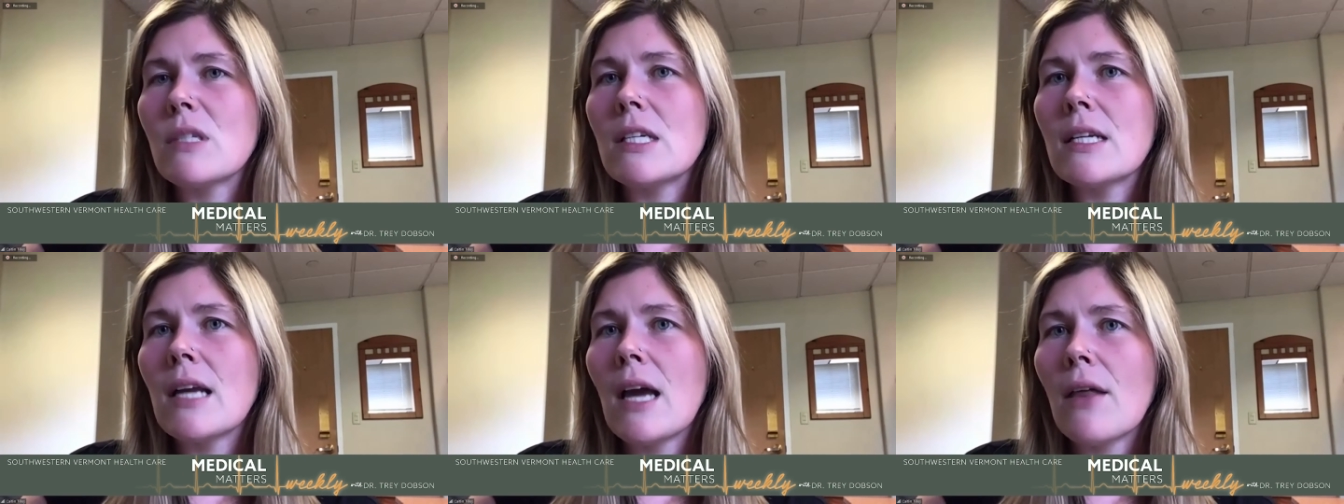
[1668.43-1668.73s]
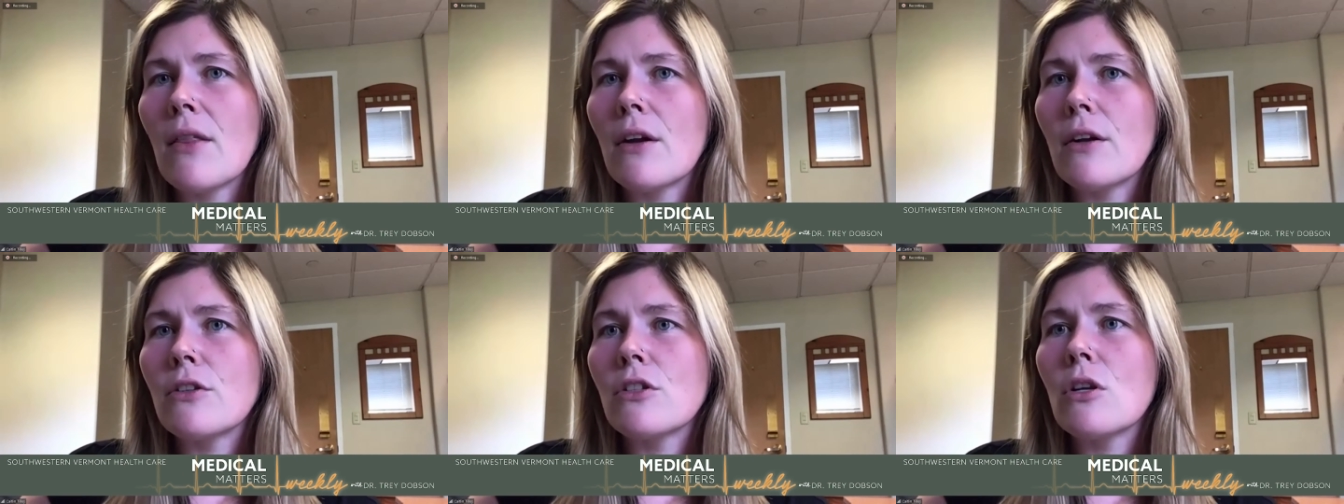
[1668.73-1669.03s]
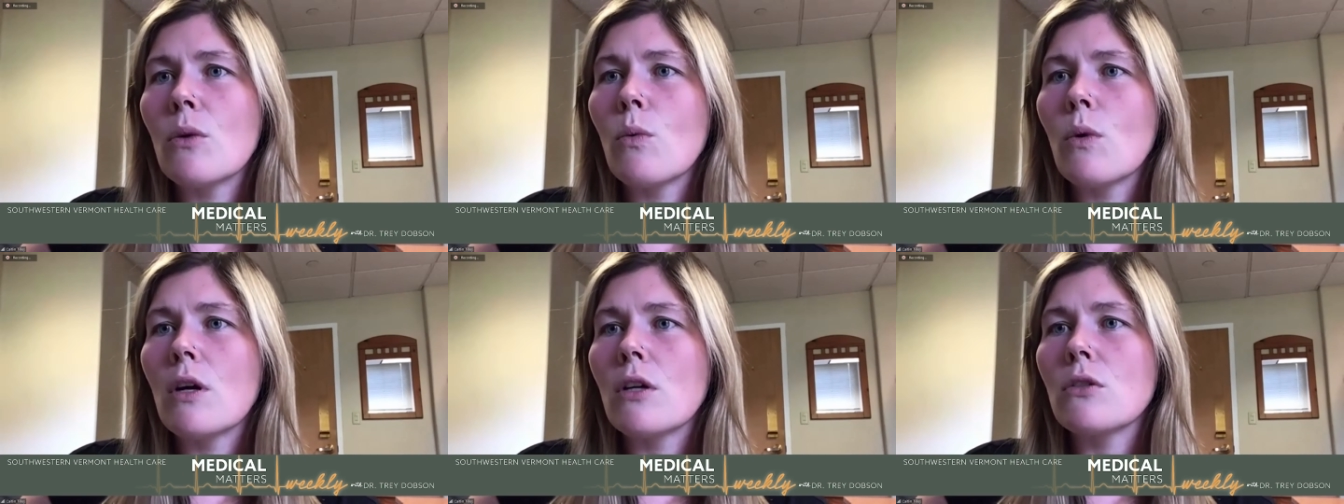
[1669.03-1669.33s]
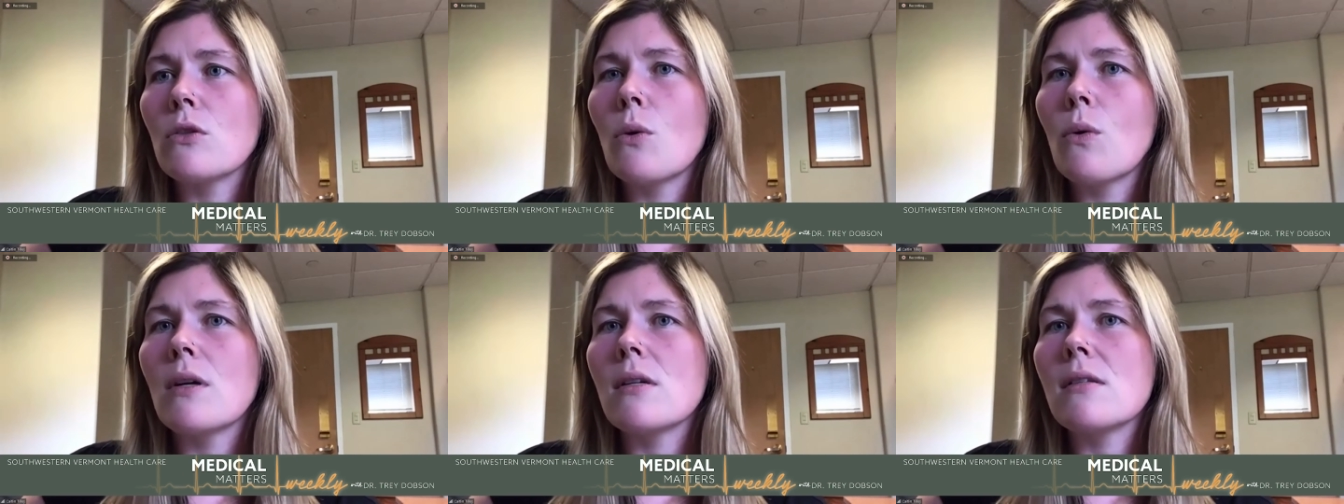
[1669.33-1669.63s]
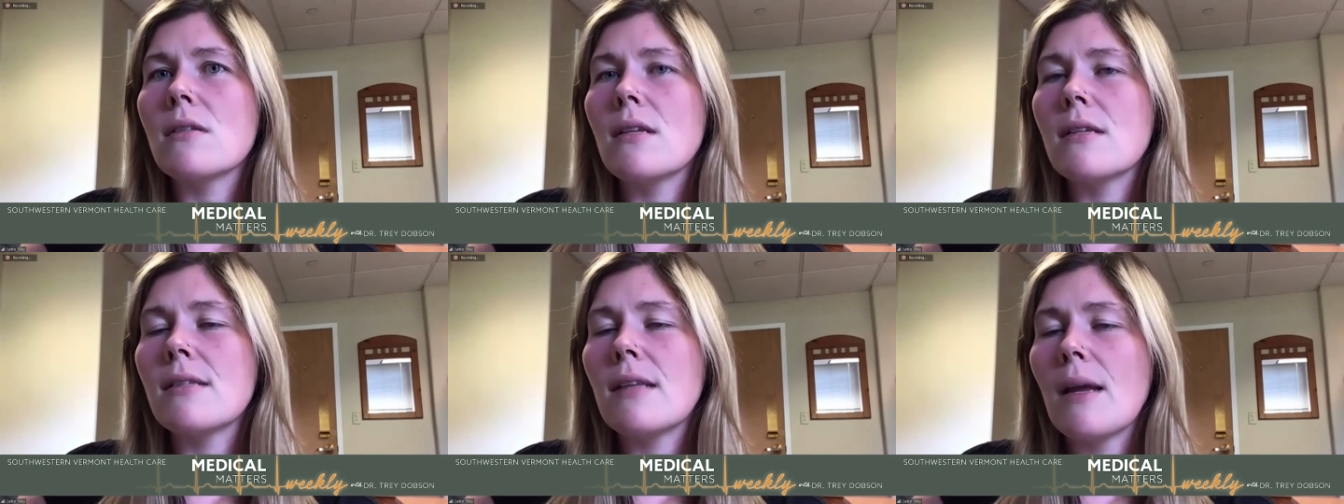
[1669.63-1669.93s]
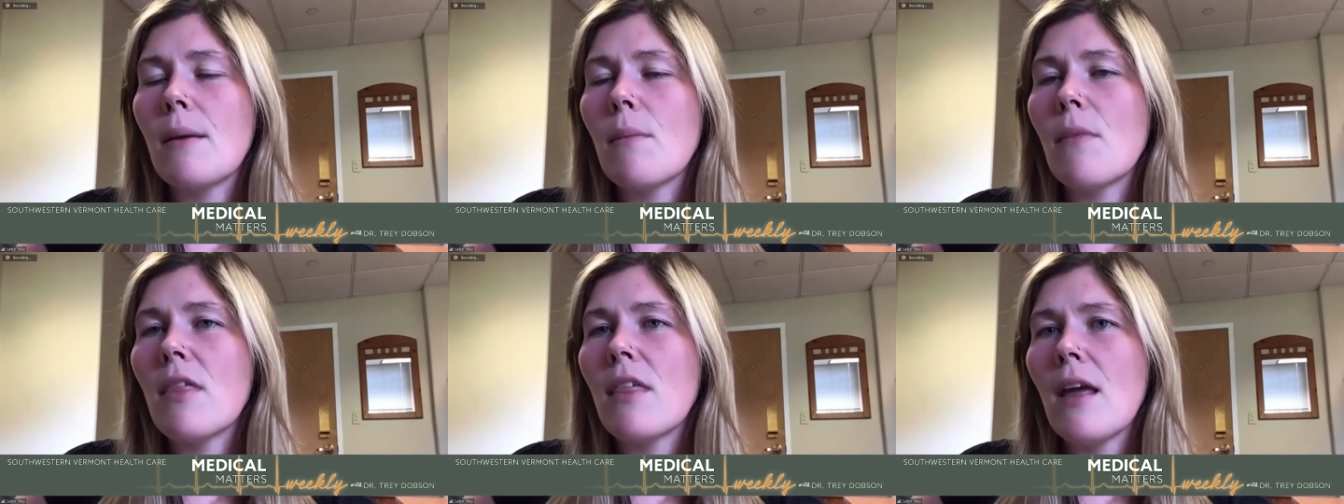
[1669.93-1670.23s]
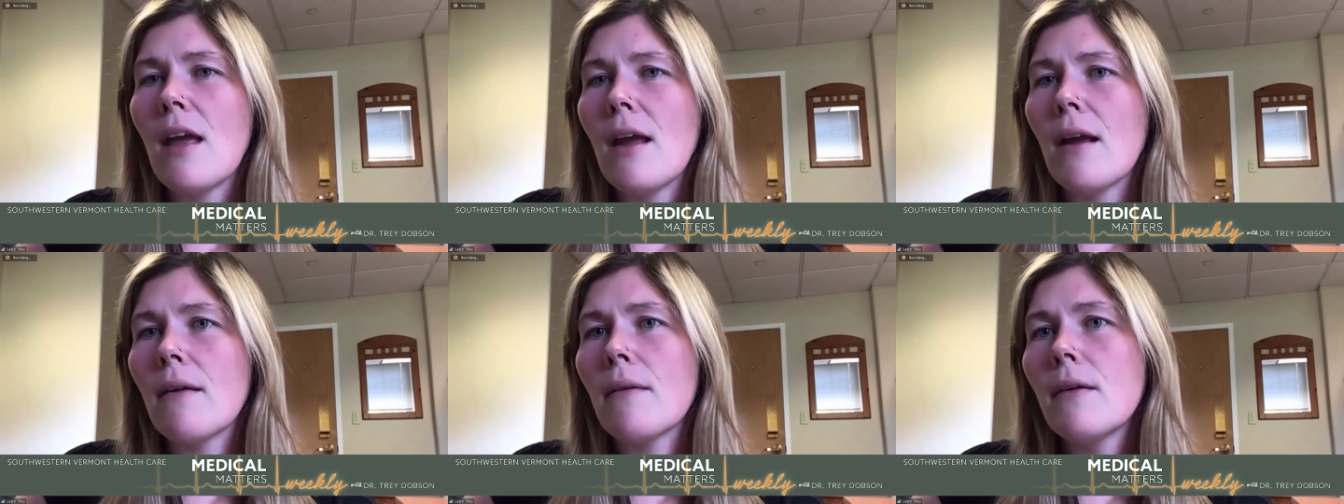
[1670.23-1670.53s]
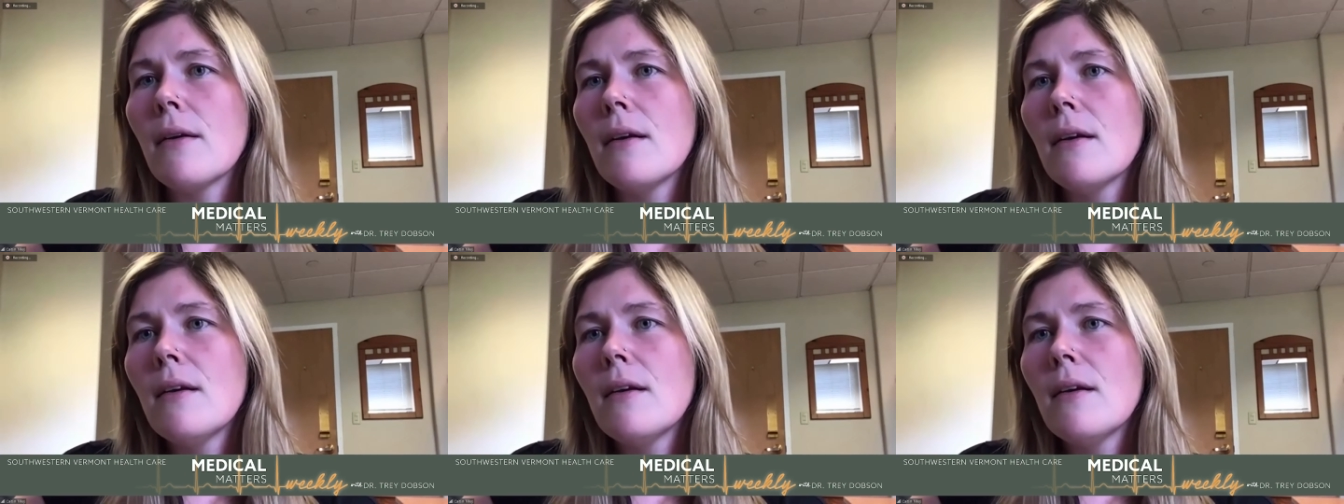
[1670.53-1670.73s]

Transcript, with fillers: together to work towards the same thing.